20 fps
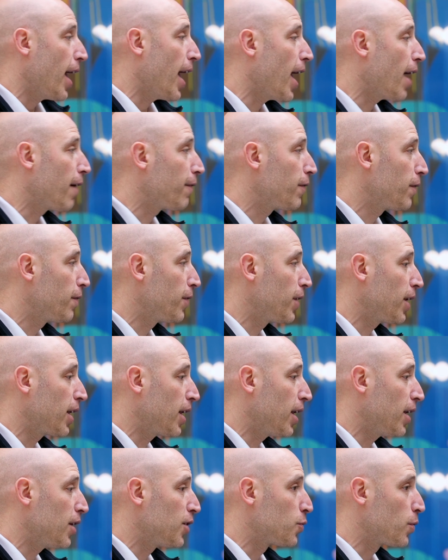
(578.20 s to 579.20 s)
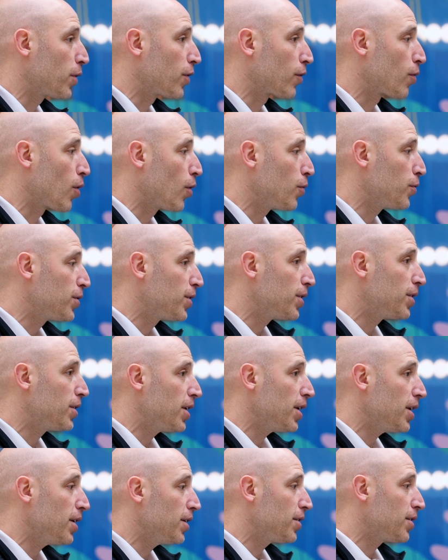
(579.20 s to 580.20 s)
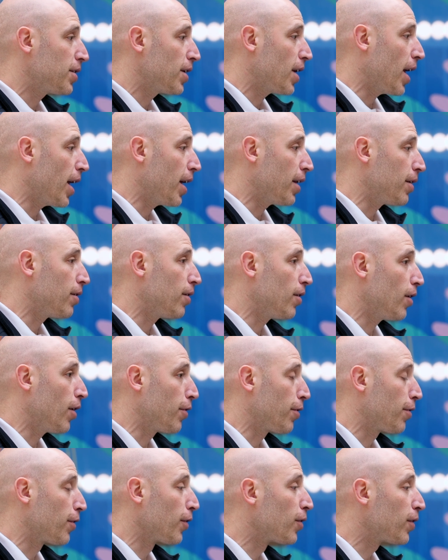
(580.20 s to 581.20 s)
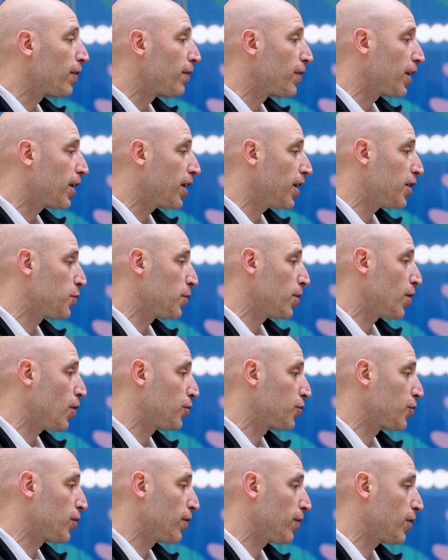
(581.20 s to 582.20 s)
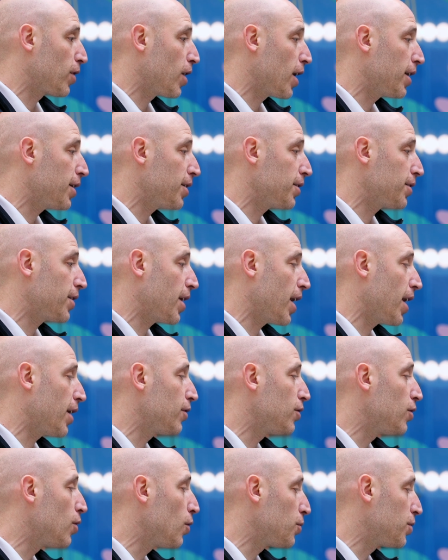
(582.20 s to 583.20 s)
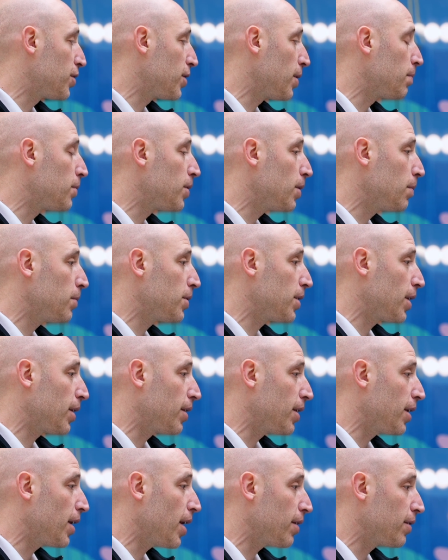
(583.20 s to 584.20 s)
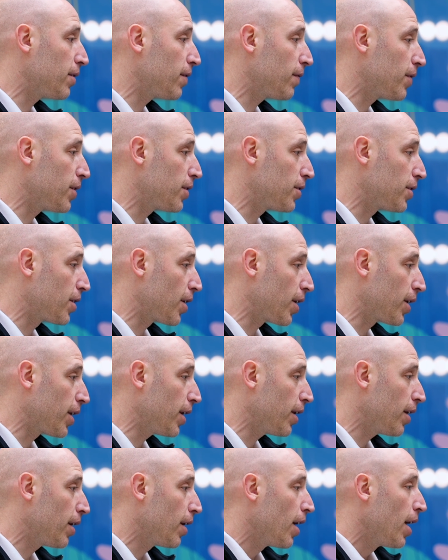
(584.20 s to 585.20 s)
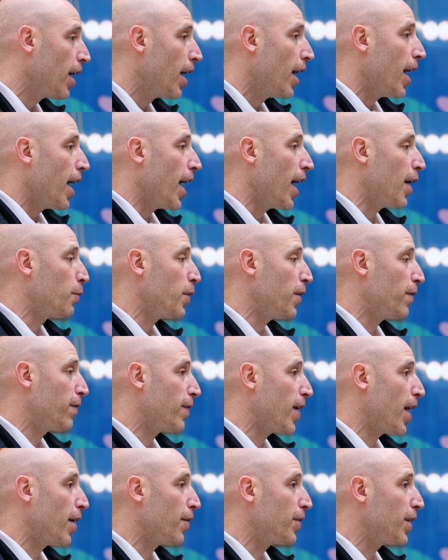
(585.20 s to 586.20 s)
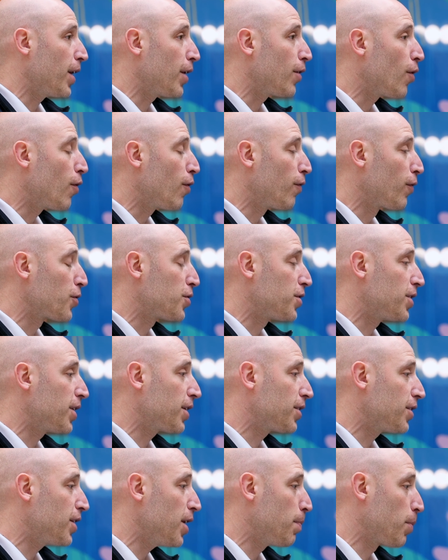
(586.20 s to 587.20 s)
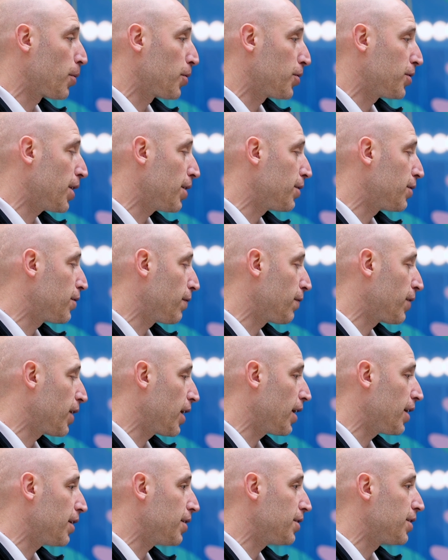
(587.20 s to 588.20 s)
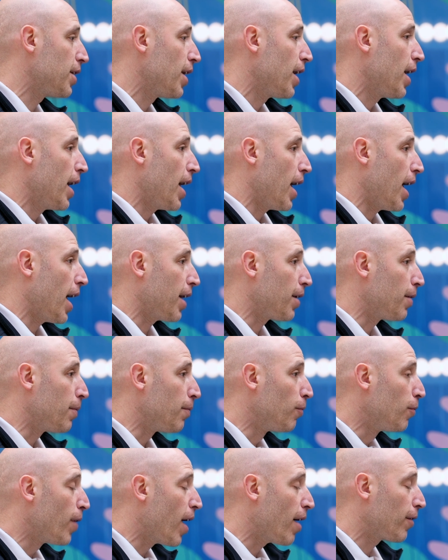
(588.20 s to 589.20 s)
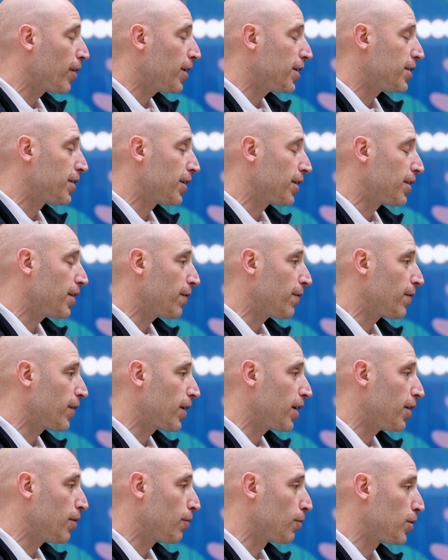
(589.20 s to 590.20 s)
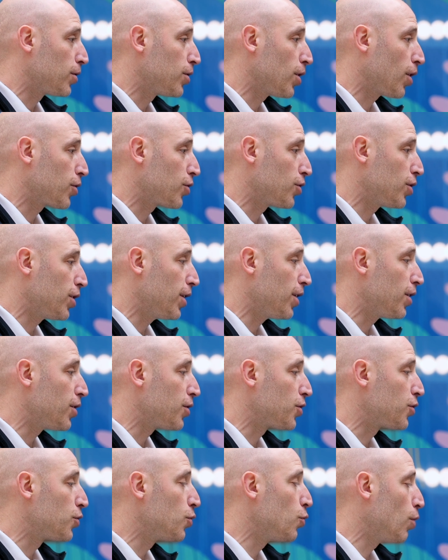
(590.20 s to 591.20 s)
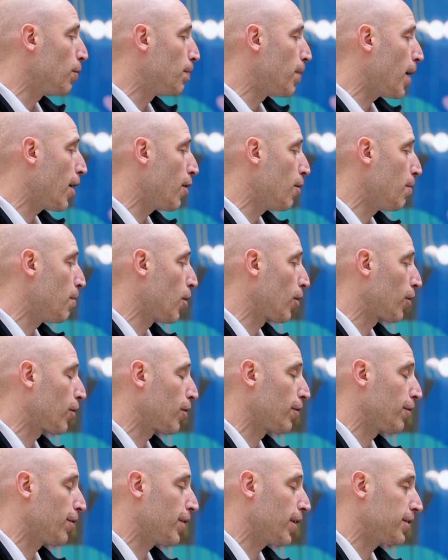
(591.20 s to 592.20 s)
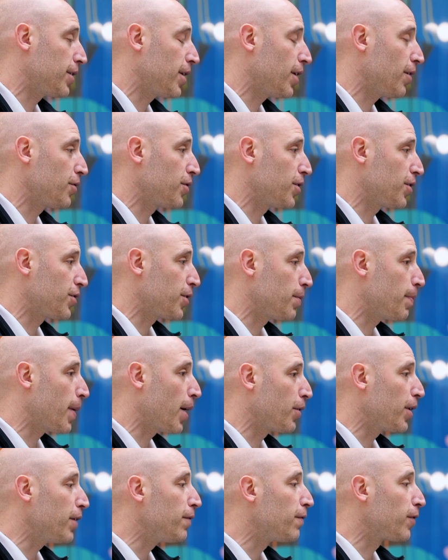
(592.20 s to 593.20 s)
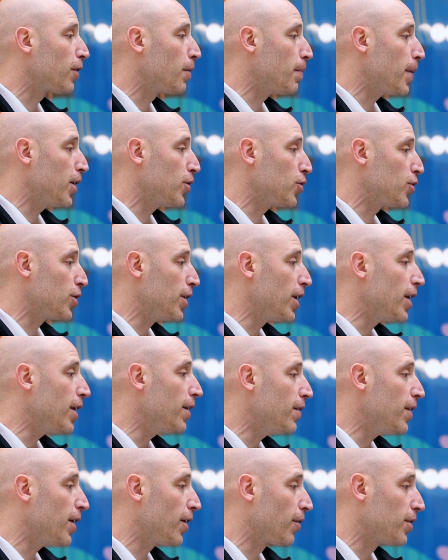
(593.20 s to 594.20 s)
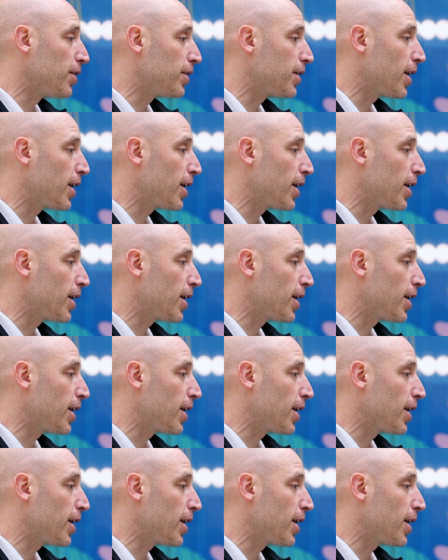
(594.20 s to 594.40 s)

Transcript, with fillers: half of the kids with Crohn's disease and a third of the kids with ulcerative colitis had no symptoms at the end of the study. And we found that over sixty percent of kids had a very significant reduction in a stool biomarker that tells us about inflammation in their